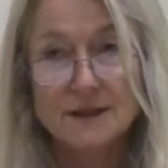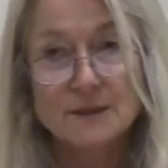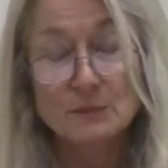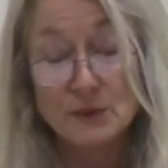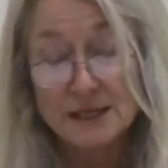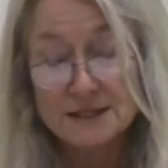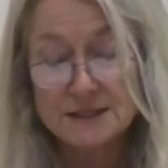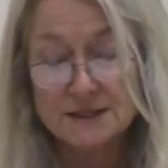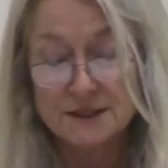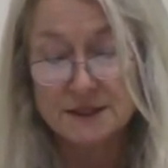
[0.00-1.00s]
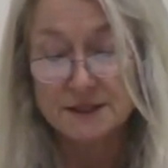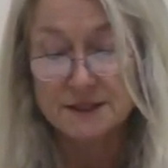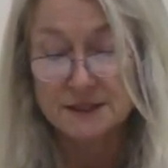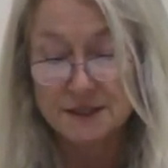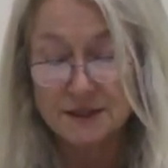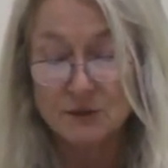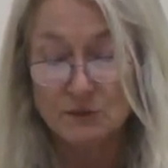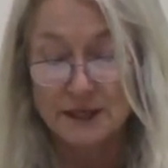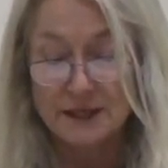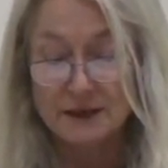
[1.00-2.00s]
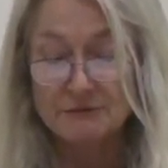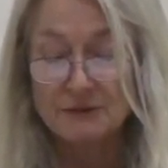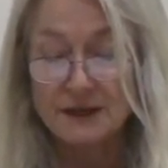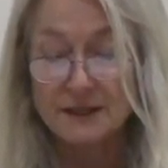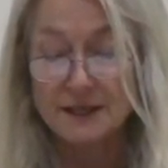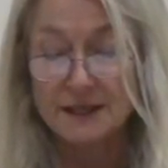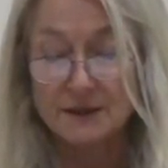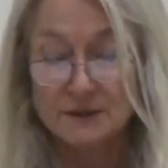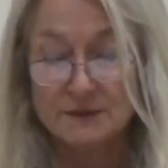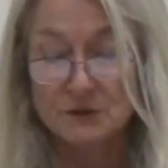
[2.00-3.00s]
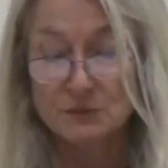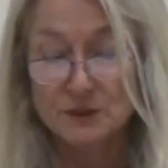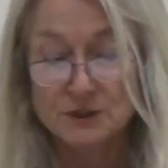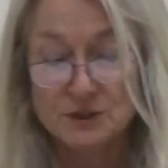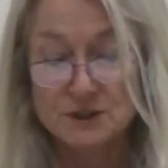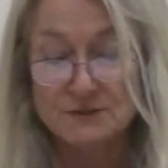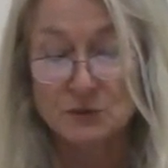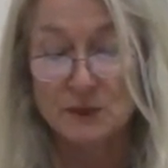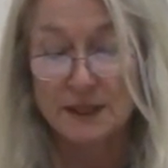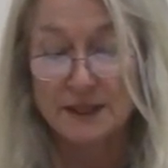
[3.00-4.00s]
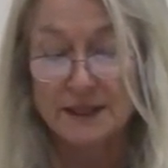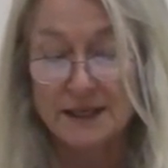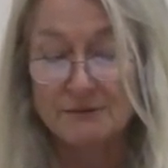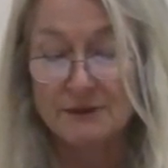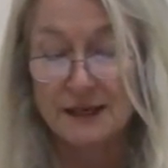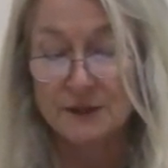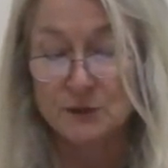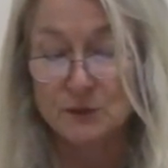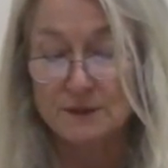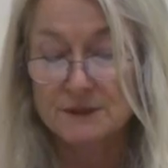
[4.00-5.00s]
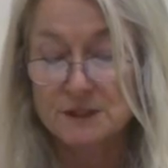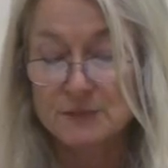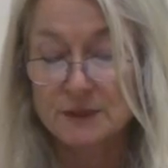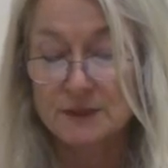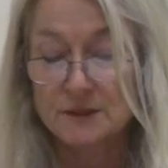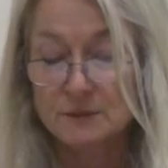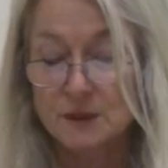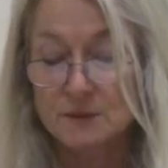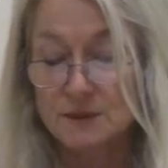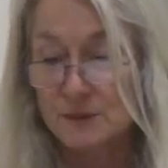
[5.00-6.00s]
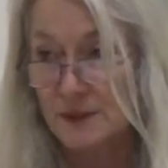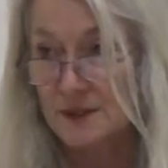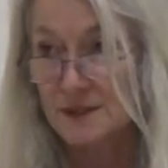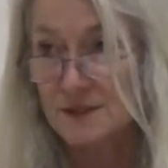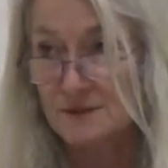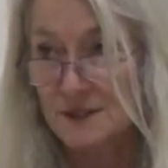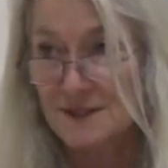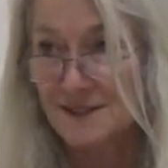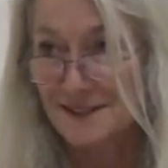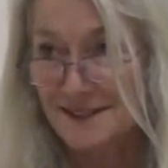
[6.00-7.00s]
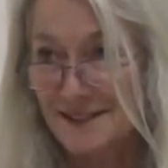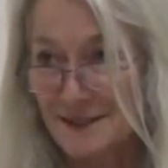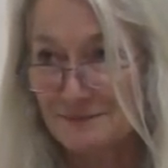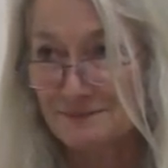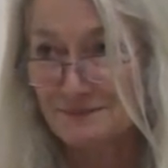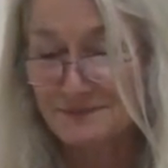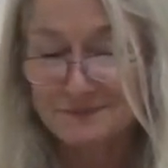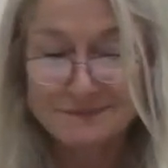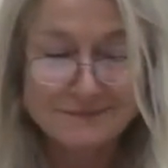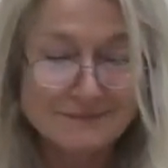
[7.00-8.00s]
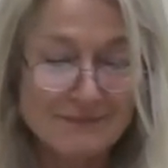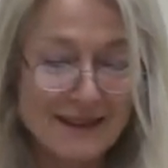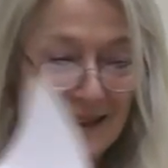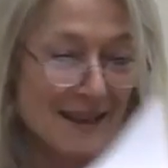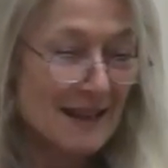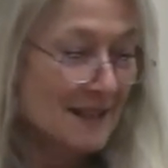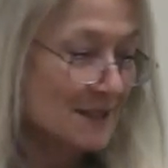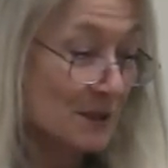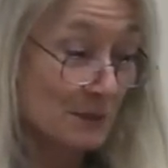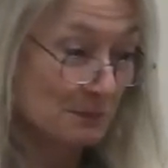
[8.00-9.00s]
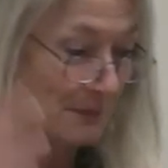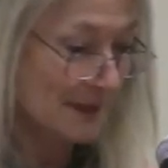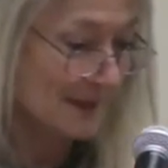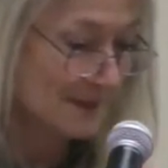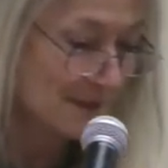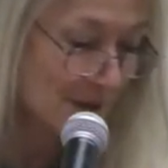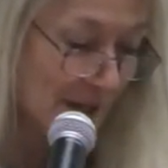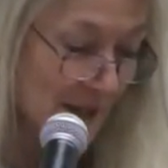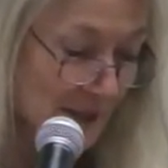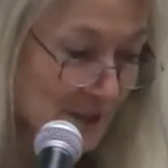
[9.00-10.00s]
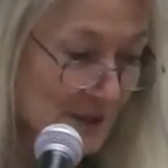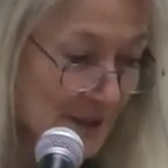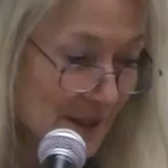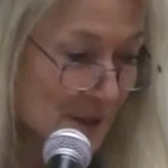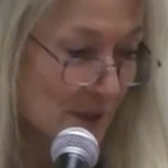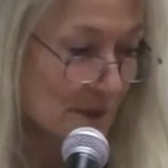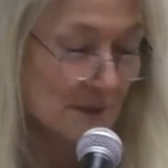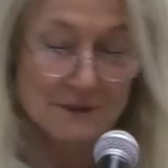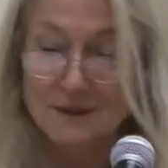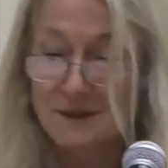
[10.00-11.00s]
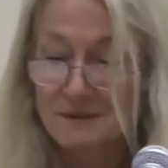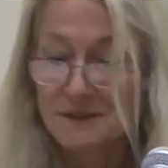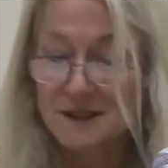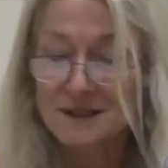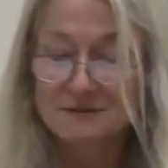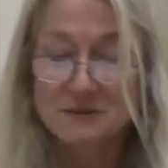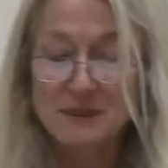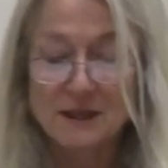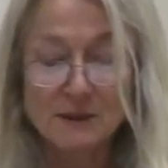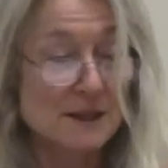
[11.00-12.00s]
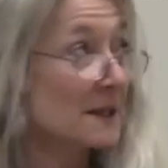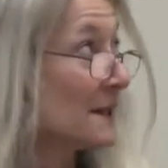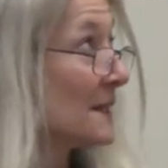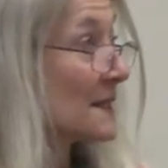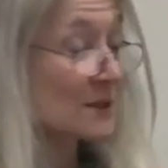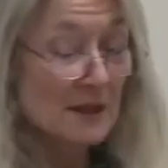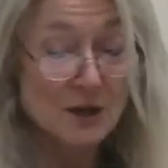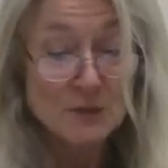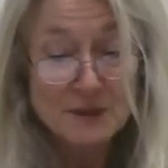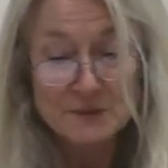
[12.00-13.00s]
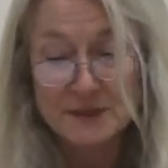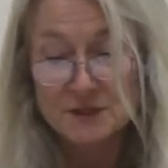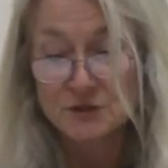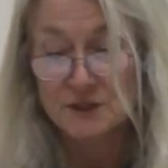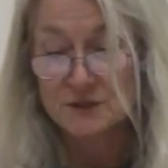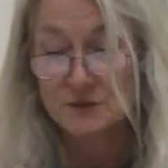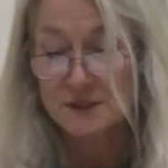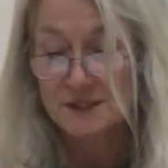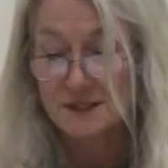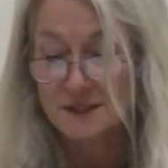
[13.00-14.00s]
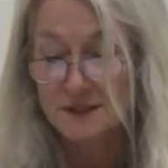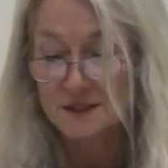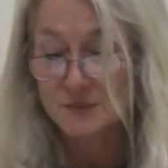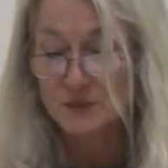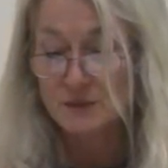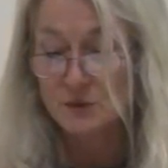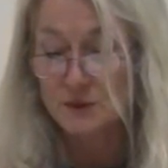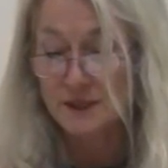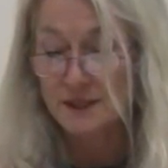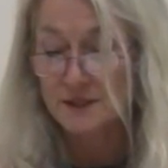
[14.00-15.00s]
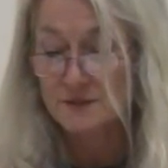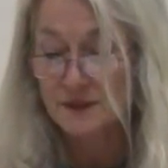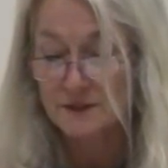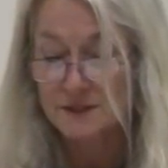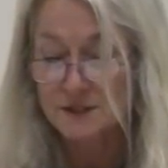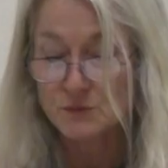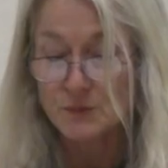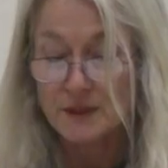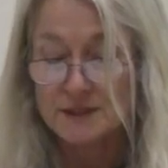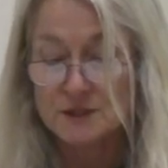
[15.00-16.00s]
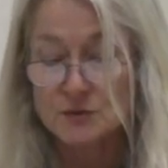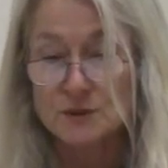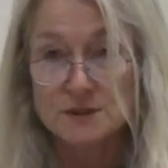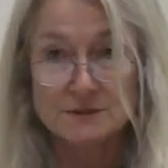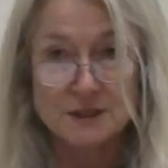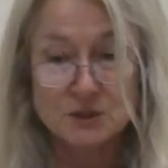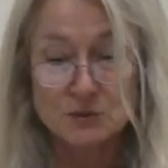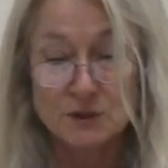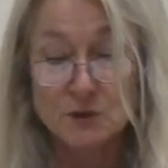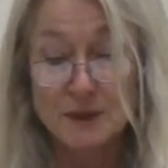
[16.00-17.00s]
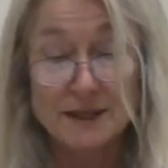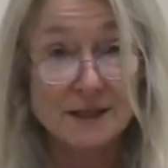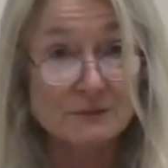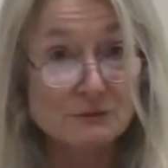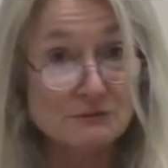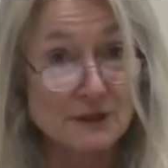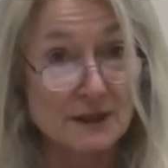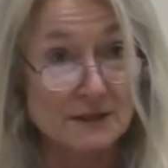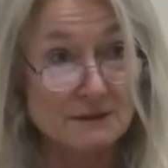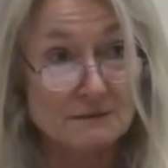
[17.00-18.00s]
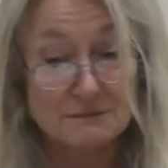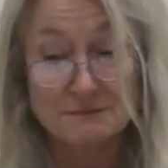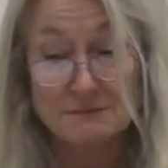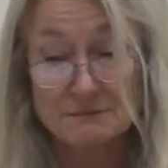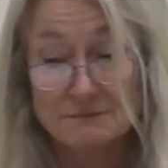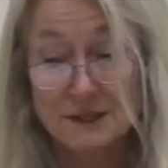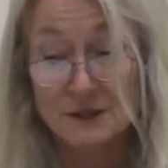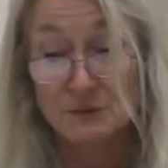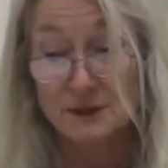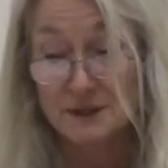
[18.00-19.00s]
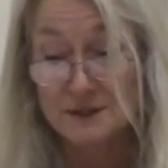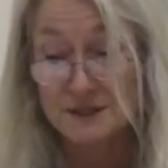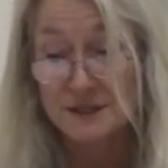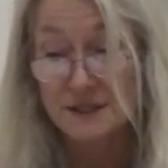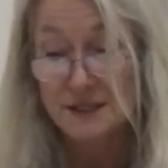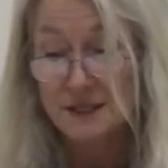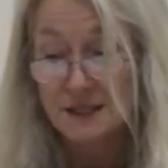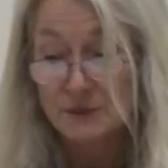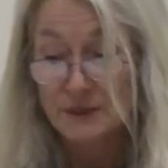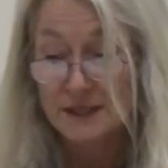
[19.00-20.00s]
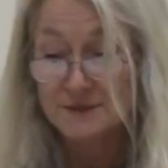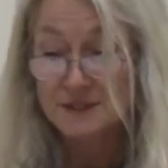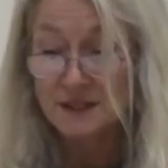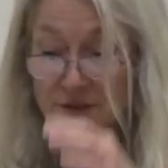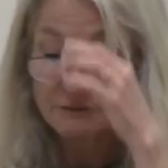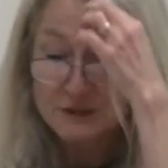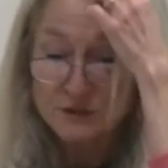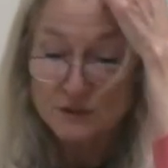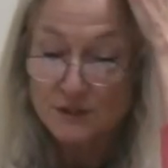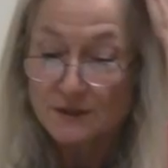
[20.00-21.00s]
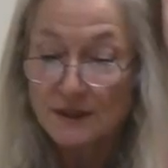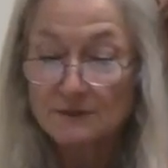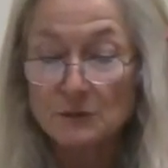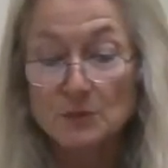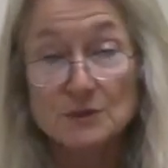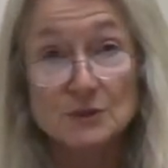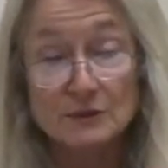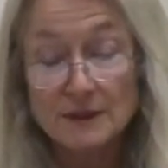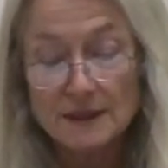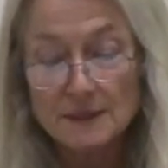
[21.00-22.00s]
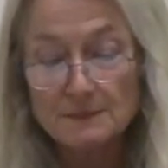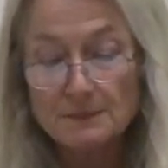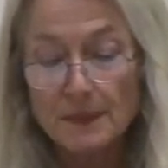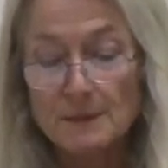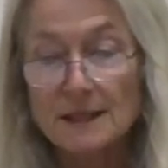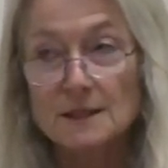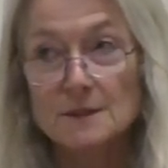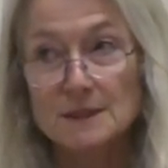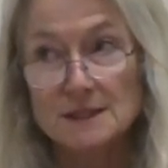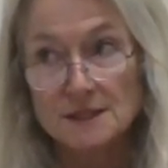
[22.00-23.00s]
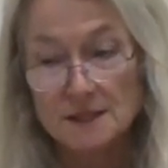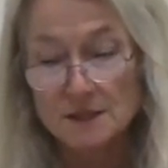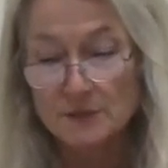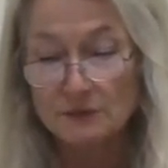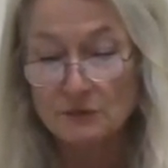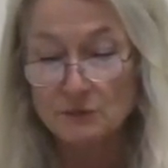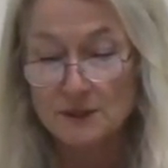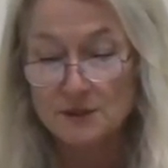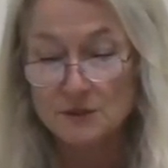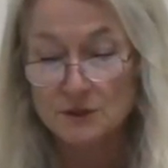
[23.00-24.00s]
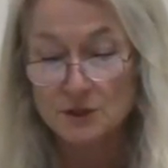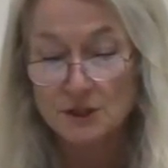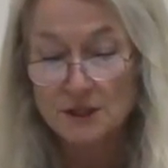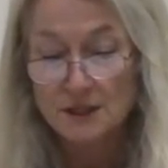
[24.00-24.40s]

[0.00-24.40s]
It embraces, in an incidental way, a fine account of the richness, variety, and value of the splendid marble deposits of East Tennessee. Mm-hmm. So, you know, great, I'll use that quote from now on. So I hope I piqued your interest in the Supreme Court case files as repositories of history you might never find anywhere else. We have state officials to thank for preserving them, making them accessible for research.